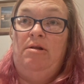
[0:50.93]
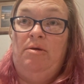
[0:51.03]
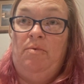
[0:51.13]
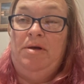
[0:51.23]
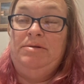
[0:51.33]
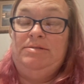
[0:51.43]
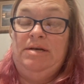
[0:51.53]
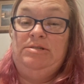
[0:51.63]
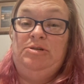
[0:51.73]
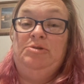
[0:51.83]
the ones
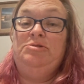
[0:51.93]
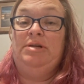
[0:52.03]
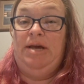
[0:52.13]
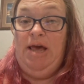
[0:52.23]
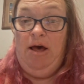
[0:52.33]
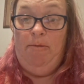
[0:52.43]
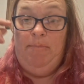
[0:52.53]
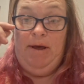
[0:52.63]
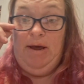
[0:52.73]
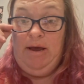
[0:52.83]
that's usually
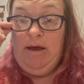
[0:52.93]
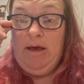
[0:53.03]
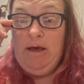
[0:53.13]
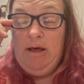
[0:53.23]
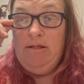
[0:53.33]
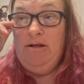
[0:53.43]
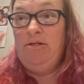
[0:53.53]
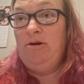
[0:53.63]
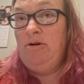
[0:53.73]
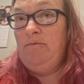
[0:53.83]
helping. The
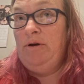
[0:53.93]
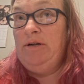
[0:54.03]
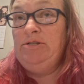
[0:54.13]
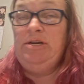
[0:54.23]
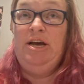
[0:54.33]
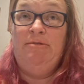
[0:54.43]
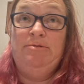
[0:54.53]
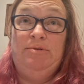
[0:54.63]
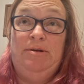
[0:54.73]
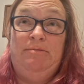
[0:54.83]
third one, she
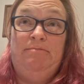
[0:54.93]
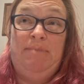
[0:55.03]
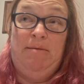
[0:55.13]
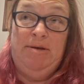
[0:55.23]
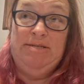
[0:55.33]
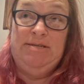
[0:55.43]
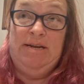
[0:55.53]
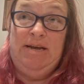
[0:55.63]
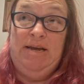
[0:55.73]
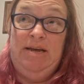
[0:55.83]
helps with
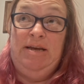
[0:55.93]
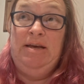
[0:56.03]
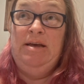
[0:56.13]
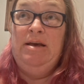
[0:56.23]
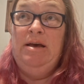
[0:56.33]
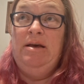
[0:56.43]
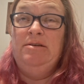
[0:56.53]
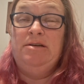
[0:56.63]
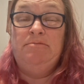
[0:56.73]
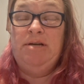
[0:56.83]
babysitting.
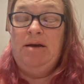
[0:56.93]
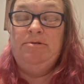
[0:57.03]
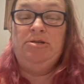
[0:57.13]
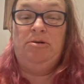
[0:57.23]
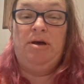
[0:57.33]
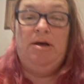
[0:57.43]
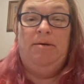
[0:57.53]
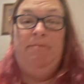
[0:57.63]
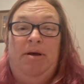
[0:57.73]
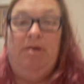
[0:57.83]
Sometimes she'll
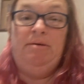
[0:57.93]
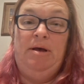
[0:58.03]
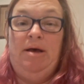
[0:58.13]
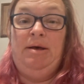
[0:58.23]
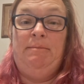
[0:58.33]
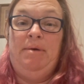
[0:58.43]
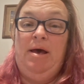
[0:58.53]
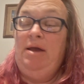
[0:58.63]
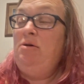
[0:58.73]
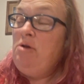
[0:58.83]
come.
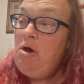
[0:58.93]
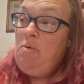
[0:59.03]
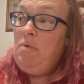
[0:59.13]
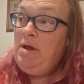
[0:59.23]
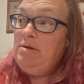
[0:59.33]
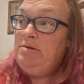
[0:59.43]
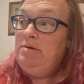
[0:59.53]
I don't know what